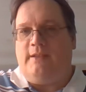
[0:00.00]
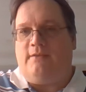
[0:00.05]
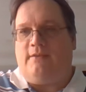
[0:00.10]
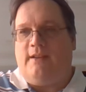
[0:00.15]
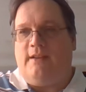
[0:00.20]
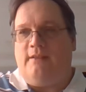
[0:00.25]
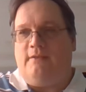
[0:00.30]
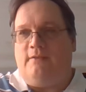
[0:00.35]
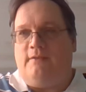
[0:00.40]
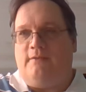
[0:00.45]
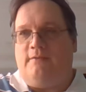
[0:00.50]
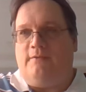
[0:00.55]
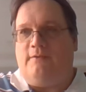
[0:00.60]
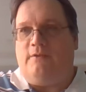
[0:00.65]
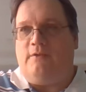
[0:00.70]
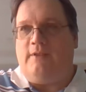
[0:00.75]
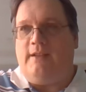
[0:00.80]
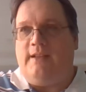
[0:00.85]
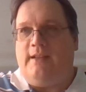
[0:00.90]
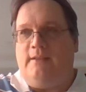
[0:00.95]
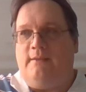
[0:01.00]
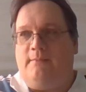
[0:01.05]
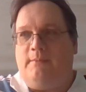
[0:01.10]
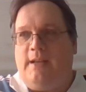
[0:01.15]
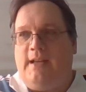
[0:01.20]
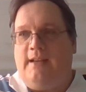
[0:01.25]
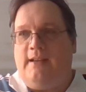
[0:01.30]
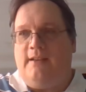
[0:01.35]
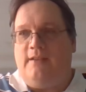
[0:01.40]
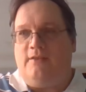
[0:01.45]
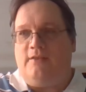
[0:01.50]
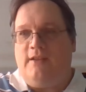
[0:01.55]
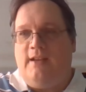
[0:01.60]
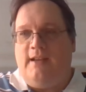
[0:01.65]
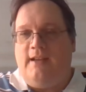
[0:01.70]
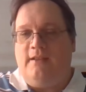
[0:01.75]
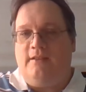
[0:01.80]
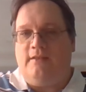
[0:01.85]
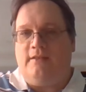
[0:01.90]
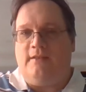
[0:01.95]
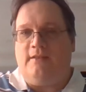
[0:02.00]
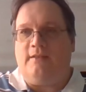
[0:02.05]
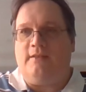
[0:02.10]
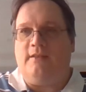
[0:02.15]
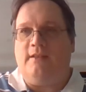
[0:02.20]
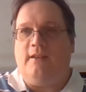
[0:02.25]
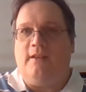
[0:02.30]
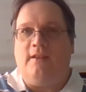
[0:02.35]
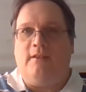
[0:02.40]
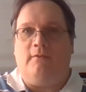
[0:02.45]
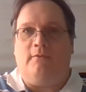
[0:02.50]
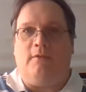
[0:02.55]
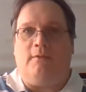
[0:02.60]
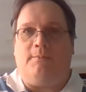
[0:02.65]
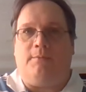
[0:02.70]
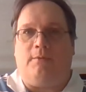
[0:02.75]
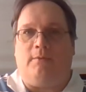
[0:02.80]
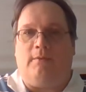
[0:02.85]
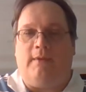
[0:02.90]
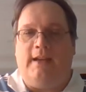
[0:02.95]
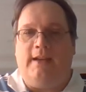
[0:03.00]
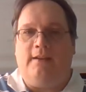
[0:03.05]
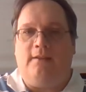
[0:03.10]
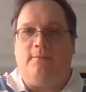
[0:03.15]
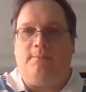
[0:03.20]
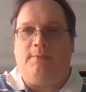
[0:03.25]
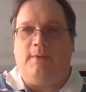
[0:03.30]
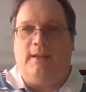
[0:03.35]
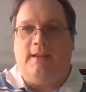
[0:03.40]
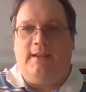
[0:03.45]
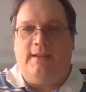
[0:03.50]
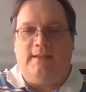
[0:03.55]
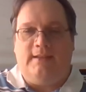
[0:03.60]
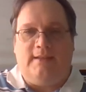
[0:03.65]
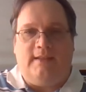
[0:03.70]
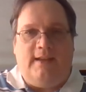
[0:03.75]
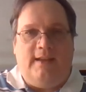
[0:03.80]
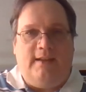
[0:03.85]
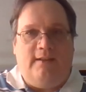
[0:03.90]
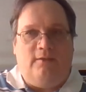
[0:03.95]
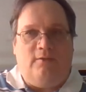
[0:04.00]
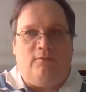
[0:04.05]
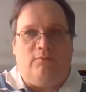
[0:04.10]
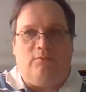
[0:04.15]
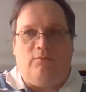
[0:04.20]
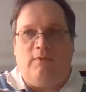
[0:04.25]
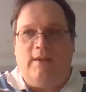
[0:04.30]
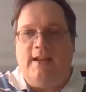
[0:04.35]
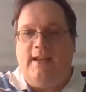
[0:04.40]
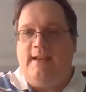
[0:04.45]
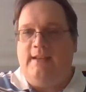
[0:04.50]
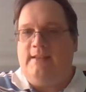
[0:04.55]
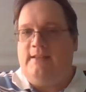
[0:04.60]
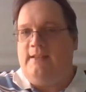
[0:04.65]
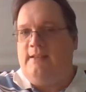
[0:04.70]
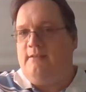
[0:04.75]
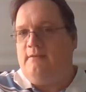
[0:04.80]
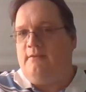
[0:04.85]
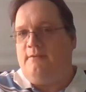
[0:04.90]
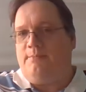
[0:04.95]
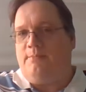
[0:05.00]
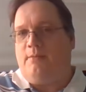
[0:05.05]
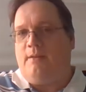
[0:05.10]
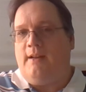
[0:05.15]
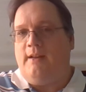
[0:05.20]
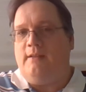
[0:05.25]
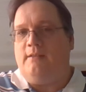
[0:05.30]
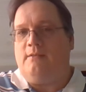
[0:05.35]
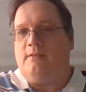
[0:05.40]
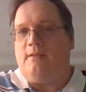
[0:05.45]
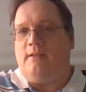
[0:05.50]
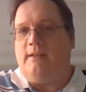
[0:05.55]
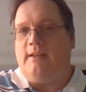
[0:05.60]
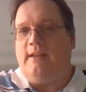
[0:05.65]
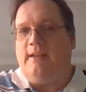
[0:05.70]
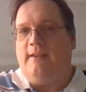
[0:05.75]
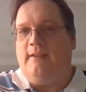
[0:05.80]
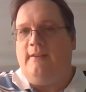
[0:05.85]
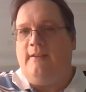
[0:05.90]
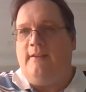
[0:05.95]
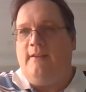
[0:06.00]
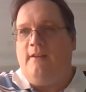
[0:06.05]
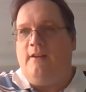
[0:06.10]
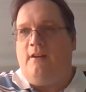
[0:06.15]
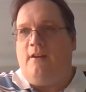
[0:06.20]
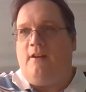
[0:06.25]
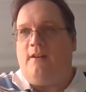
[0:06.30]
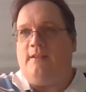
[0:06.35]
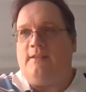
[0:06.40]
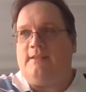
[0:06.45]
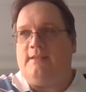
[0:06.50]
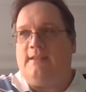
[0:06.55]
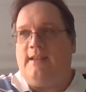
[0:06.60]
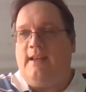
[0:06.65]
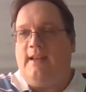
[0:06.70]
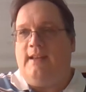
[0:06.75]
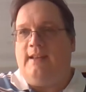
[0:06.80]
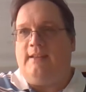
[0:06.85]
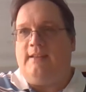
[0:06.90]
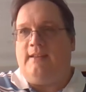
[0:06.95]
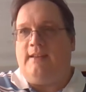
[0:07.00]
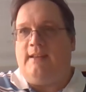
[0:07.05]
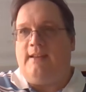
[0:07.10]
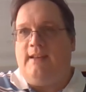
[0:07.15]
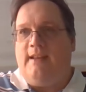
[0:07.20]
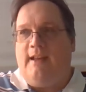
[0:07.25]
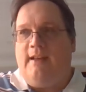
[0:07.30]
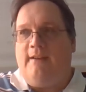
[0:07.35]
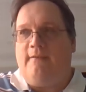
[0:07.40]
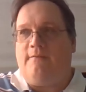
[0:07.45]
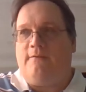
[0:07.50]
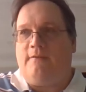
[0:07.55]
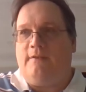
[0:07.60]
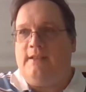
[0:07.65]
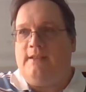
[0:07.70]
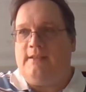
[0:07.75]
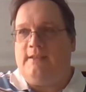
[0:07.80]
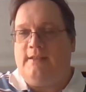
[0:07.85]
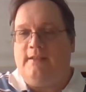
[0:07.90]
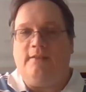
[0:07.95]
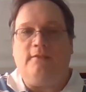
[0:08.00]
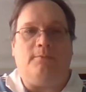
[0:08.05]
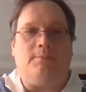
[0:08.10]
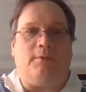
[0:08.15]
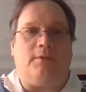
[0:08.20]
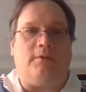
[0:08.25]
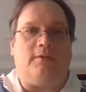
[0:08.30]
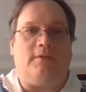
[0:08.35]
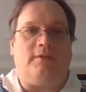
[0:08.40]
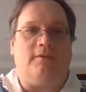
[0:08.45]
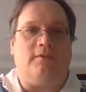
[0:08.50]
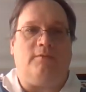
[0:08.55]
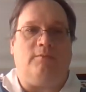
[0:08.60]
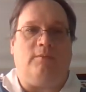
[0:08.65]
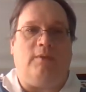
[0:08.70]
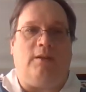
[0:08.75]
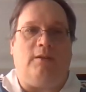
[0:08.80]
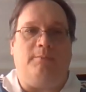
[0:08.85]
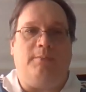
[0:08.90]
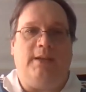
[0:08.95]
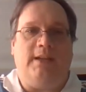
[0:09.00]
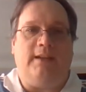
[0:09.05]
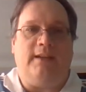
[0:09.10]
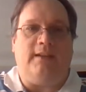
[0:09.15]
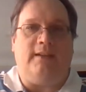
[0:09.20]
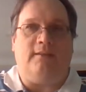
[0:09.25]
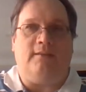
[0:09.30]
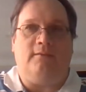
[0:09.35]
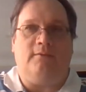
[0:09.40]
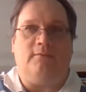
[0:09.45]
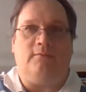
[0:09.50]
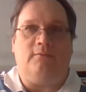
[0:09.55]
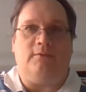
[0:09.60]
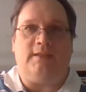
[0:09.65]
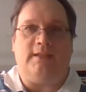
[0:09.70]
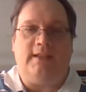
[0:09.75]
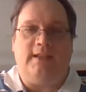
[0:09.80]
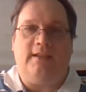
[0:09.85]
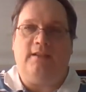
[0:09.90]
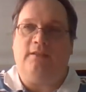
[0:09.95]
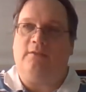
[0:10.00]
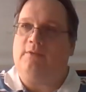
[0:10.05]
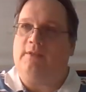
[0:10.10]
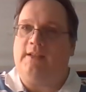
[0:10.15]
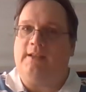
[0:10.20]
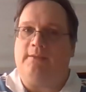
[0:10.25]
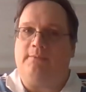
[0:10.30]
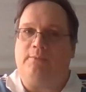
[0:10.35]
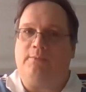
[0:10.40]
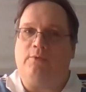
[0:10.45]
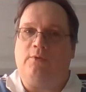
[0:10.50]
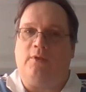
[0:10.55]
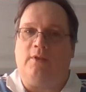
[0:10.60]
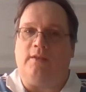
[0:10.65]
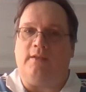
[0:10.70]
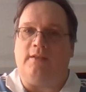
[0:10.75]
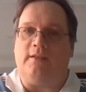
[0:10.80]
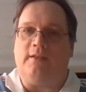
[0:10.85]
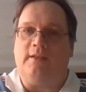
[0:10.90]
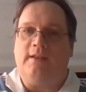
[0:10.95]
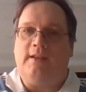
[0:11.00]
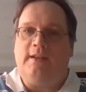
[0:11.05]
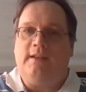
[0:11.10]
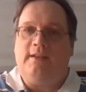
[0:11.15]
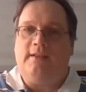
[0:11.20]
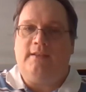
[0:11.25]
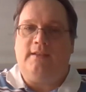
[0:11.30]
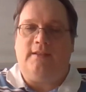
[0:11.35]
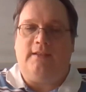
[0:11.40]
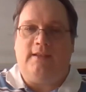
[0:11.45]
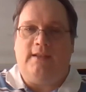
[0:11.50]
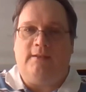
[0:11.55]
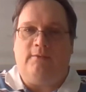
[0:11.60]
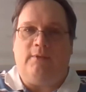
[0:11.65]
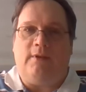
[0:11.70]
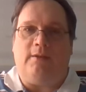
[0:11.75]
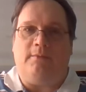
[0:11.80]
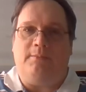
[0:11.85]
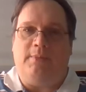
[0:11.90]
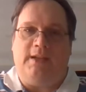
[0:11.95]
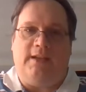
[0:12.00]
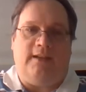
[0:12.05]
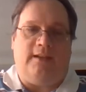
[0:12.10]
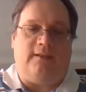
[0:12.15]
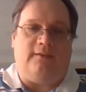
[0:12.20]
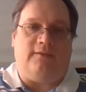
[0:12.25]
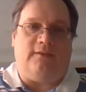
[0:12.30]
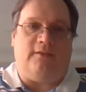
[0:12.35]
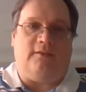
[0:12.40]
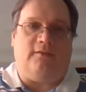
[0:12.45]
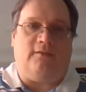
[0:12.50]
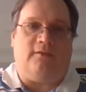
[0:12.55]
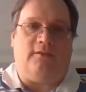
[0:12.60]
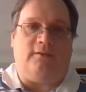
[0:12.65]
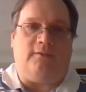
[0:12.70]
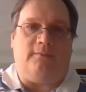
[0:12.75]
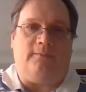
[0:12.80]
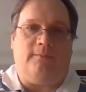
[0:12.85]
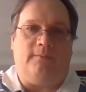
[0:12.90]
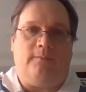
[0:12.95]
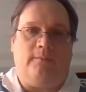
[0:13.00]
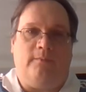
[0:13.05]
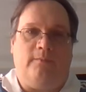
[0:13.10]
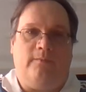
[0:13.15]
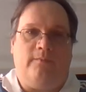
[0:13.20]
we try to avoid making changes? Well, Pareto placed a great deal of priority on saying that every single person's well-being was equally important to the well-being of the group.